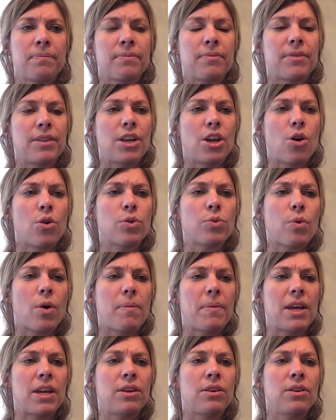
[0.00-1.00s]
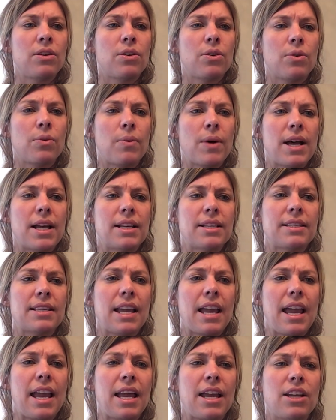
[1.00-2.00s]
The old woman was
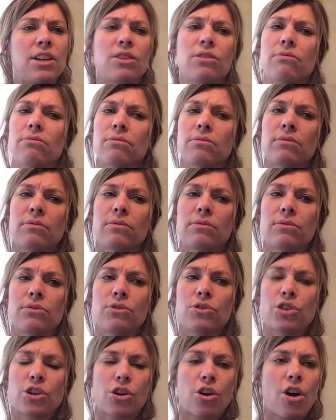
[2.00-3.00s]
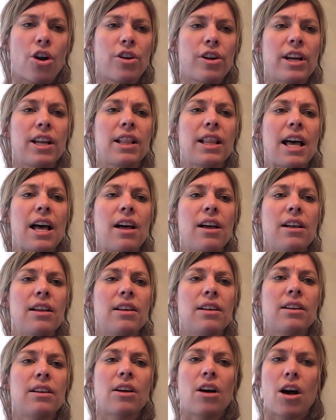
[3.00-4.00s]
a Jicarilla
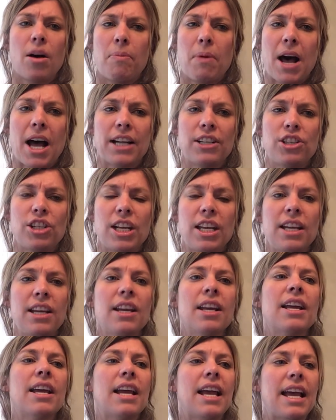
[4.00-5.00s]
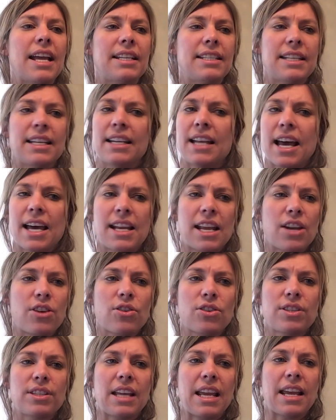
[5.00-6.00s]
Apache and did not
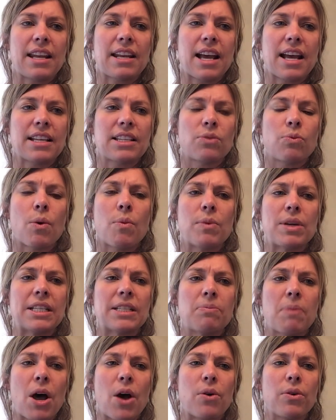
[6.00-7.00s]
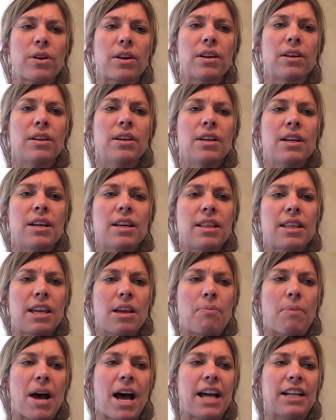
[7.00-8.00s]
understand us when we spoke. The
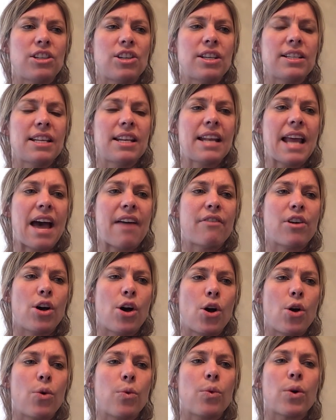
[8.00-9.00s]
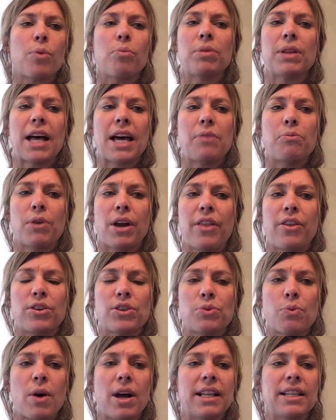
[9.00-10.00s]
Apaches and Navajo were blood
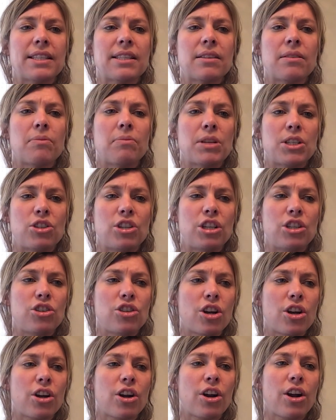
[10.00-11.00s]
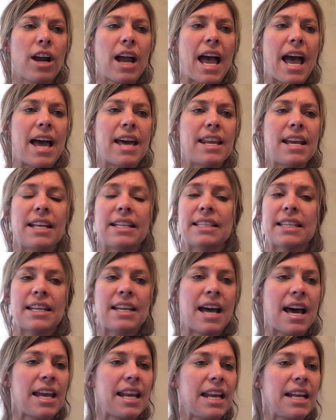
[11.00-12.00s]
brothers once, but she shook her head and did
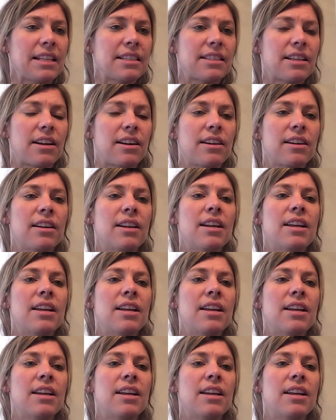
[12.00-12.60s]
not answer.